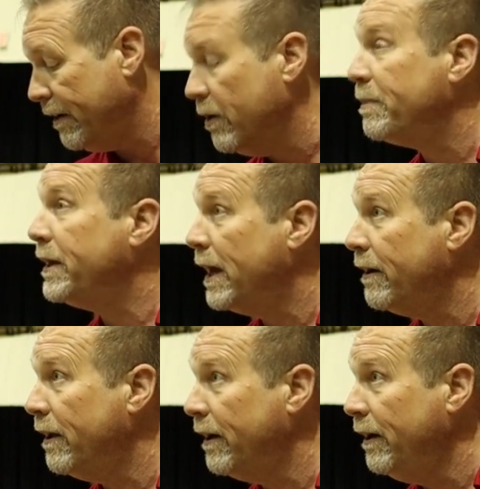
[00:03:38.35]
and gripping
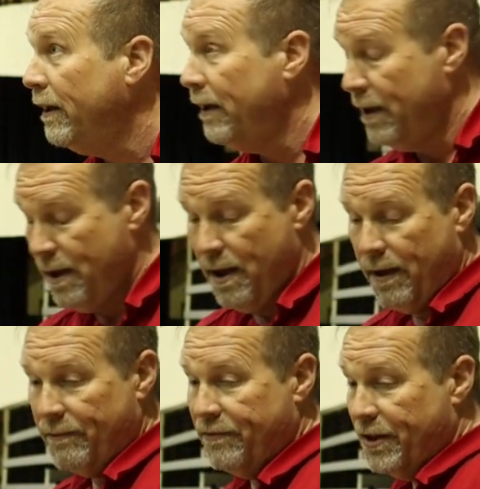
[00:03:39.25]
down on it.
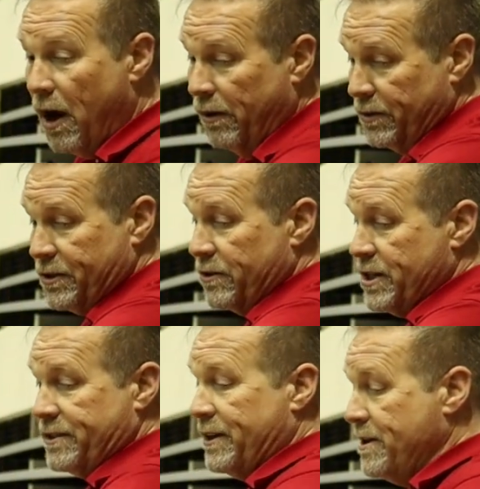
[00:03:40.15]
Those are
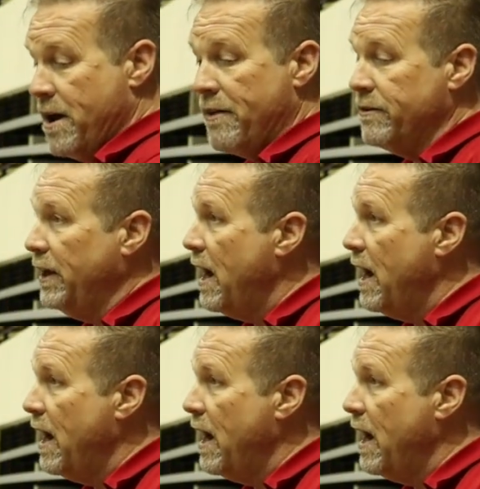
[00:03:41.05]
just another